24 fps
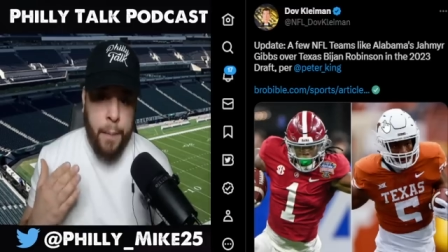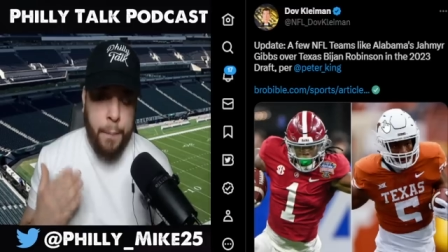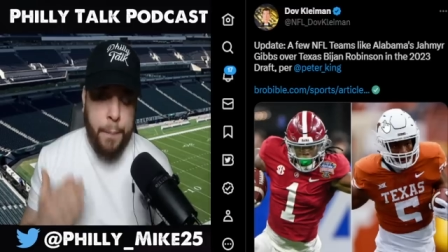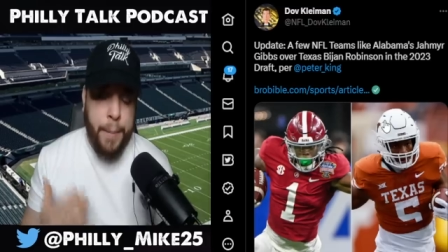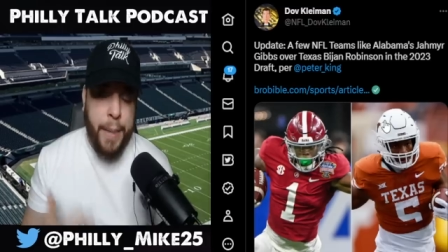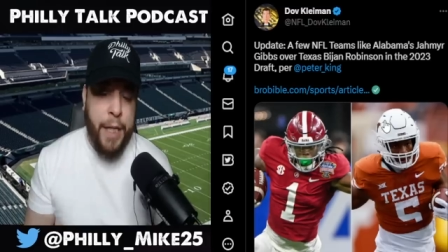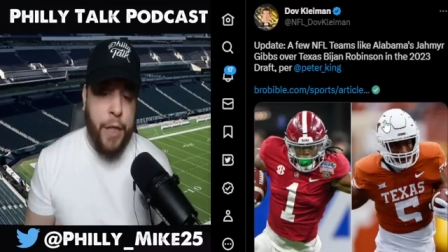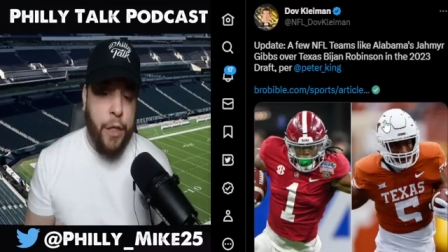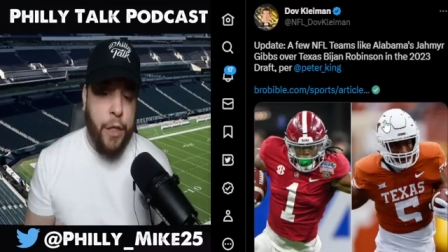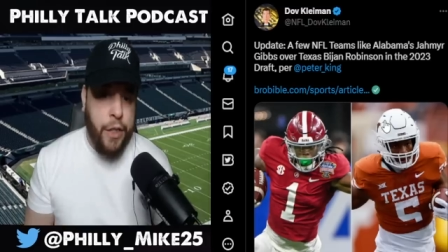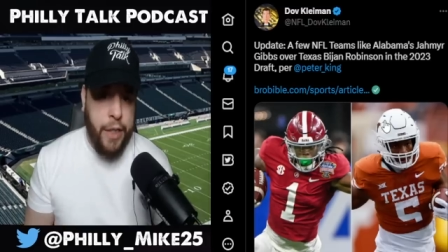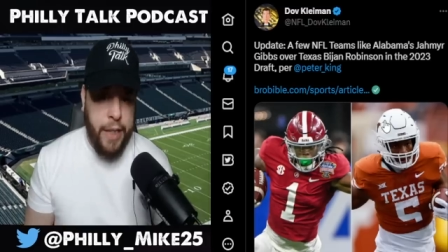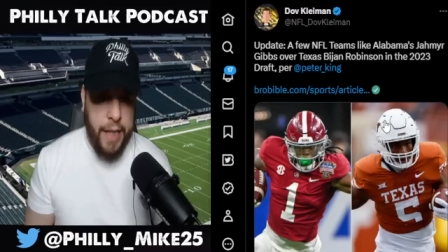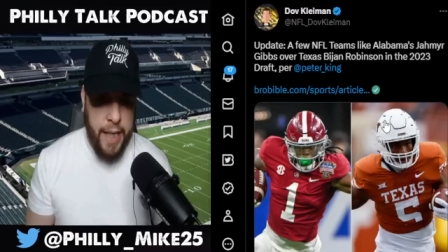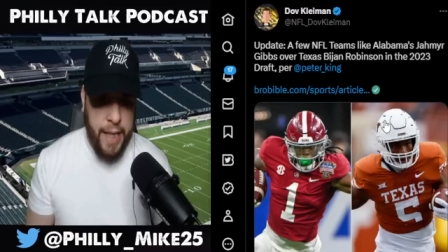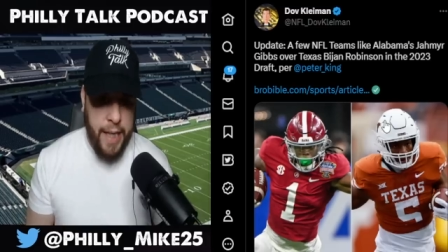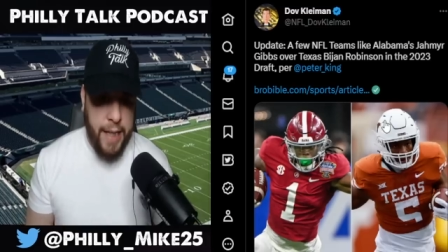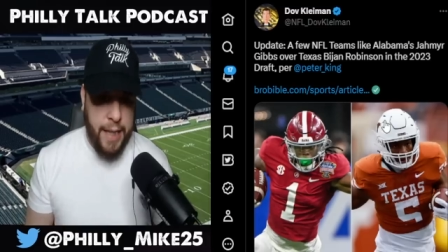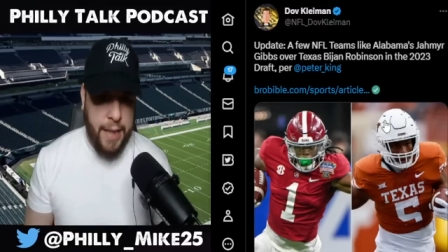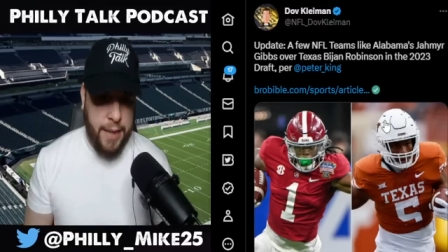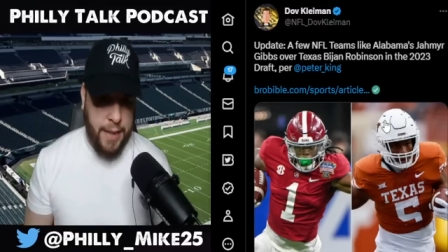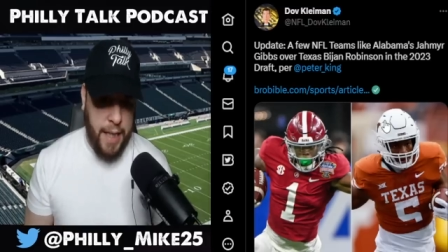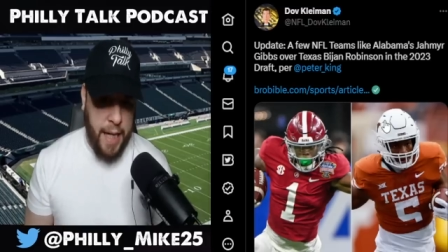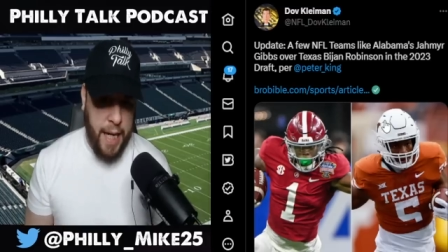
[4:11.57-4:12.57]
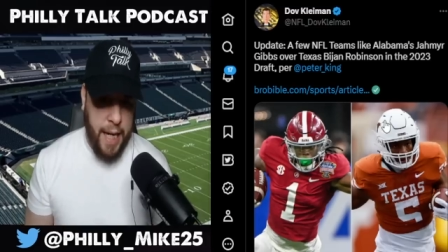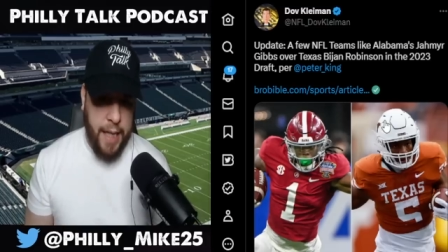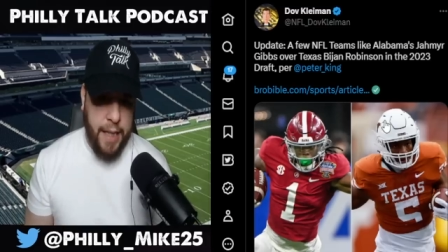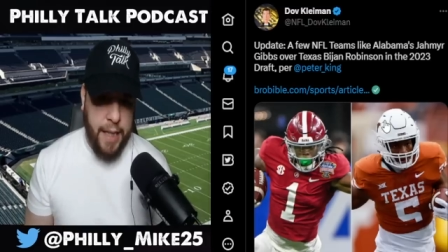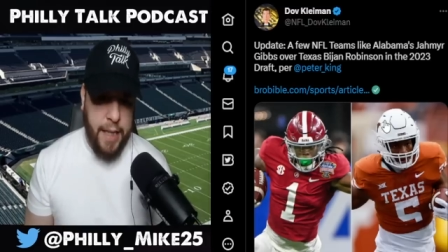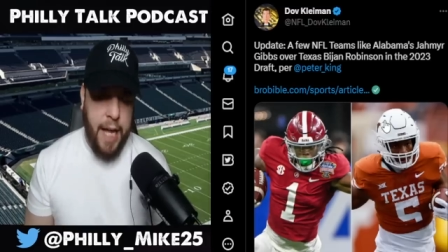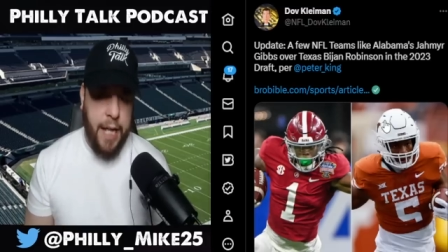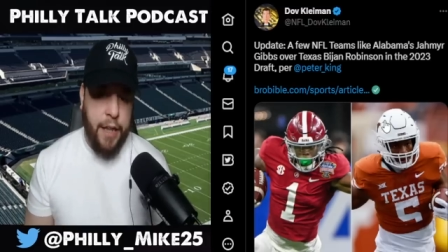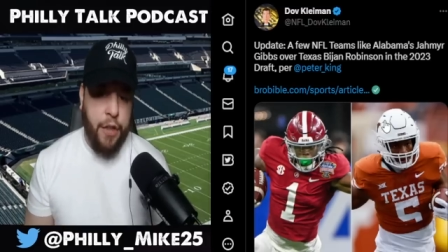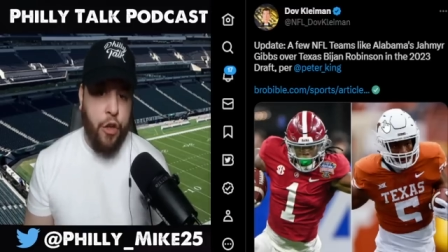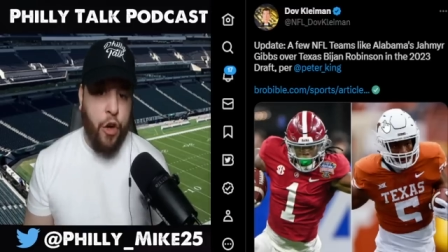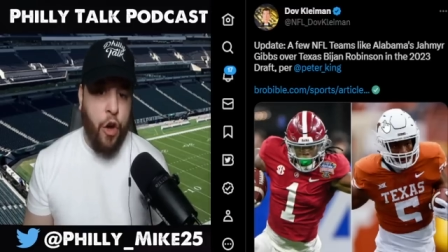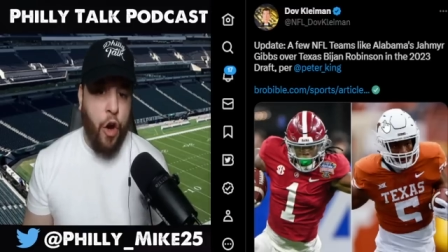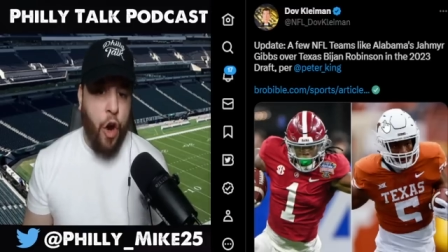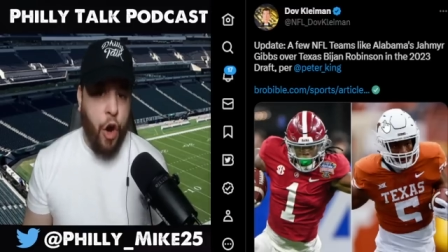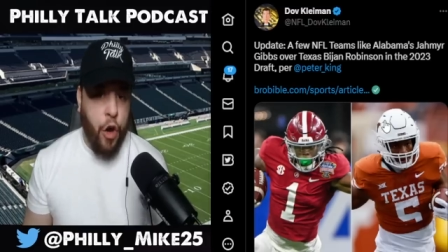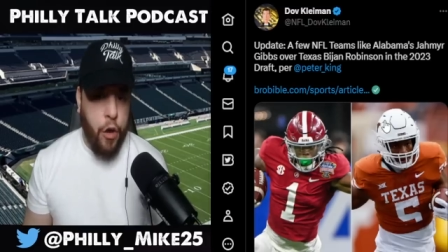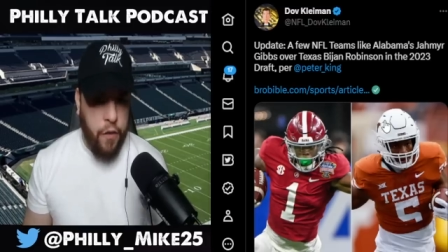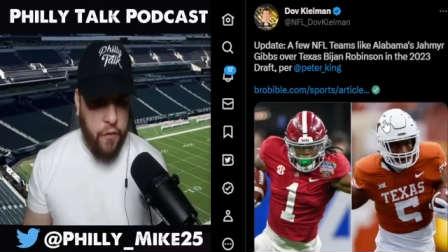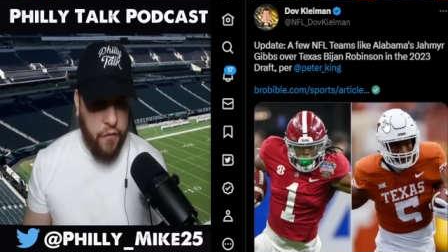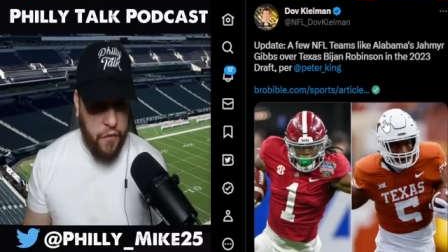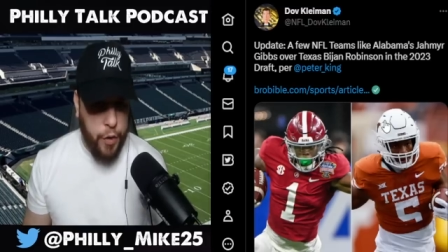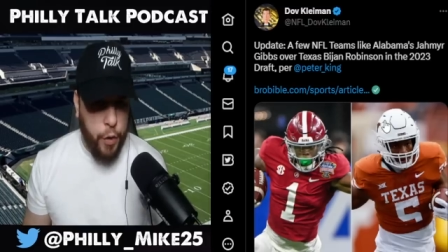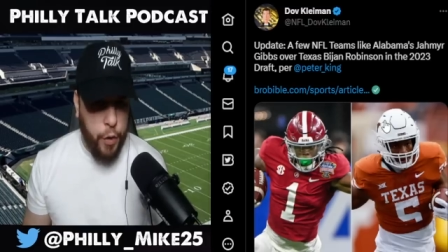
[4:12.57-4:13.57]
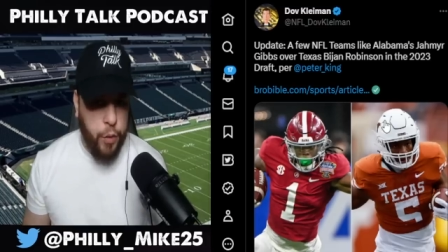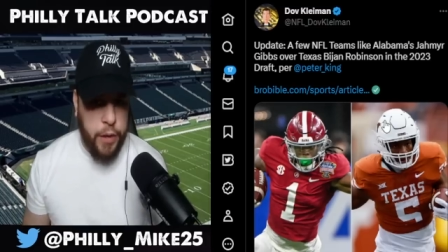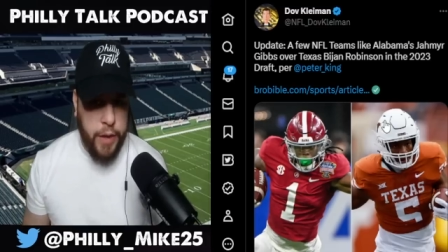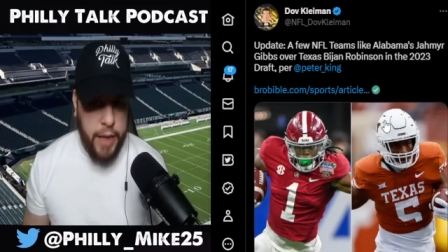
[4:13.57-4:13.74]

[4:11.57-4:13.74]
Peter King is saying that there are a few